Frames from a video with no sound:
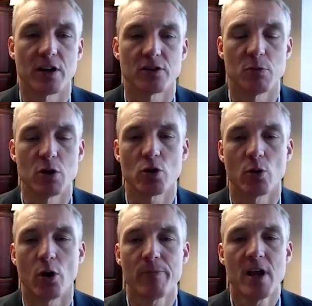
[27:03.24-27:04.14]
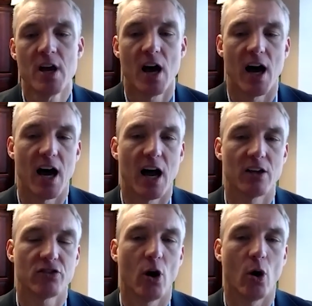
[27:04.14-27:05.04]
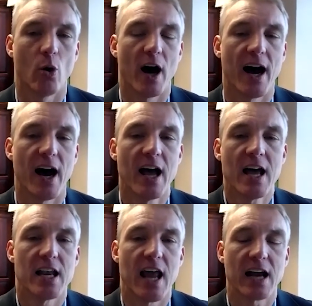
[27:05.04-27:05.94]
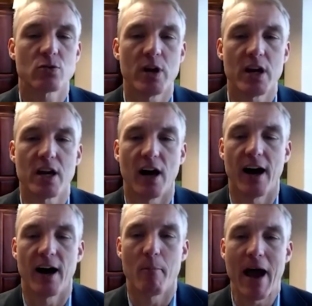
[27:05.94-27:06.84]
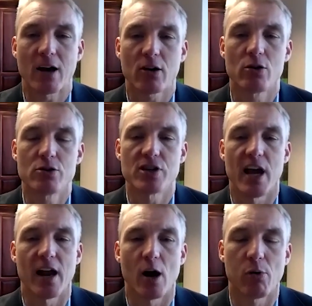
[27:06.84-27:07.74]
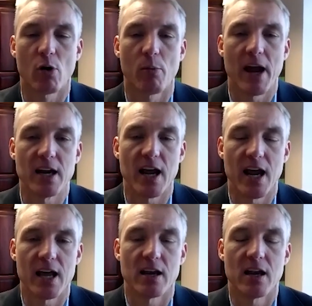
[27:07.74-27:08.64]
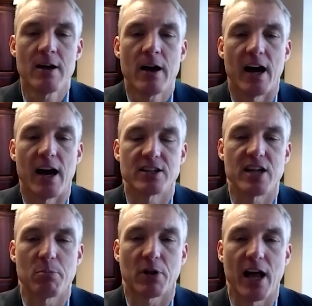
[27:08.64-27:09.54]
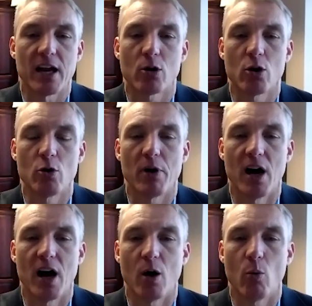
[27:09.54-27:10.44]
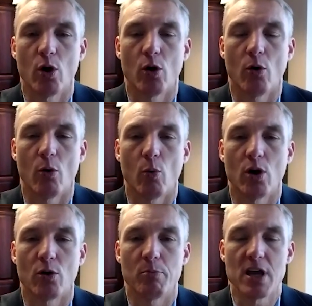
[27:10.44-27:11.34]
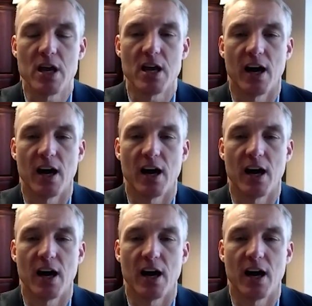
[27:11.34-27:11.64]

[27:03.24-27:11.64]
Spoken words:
is mutual. So next week, Matt Cruz and our probate and estate planning group will be